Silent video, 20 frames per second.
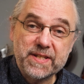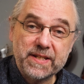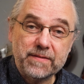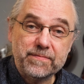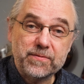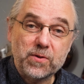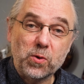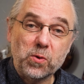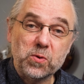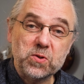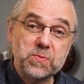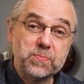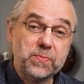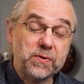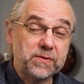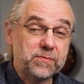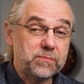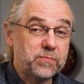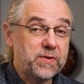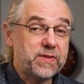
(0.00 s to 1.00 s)
of chords,
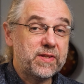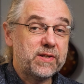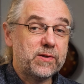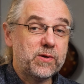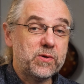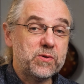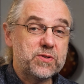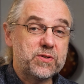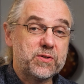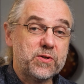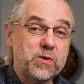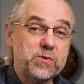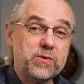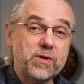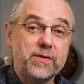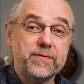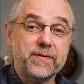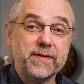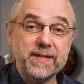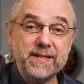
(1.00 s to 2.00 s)
but with the lowest note
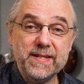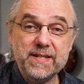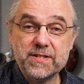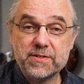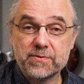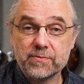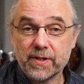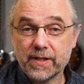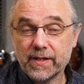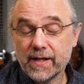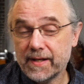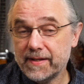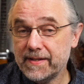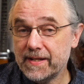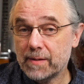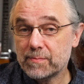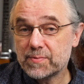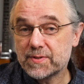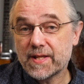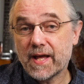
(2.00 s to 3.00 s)
on the E string. And
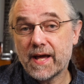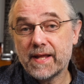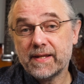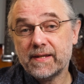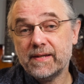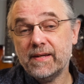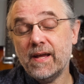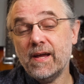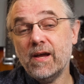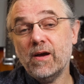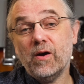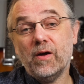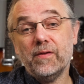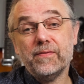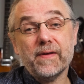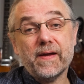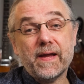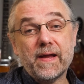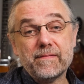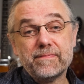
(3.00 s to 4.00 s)
here I'm starting on
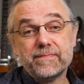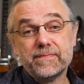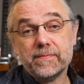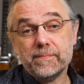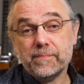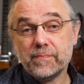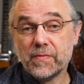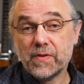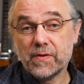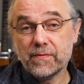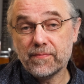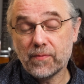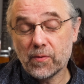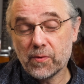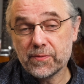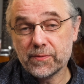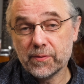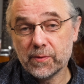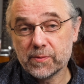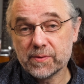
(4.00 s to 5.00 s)
the F, the
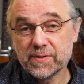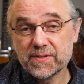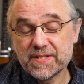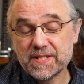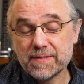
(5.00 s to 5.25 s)
fourth note in C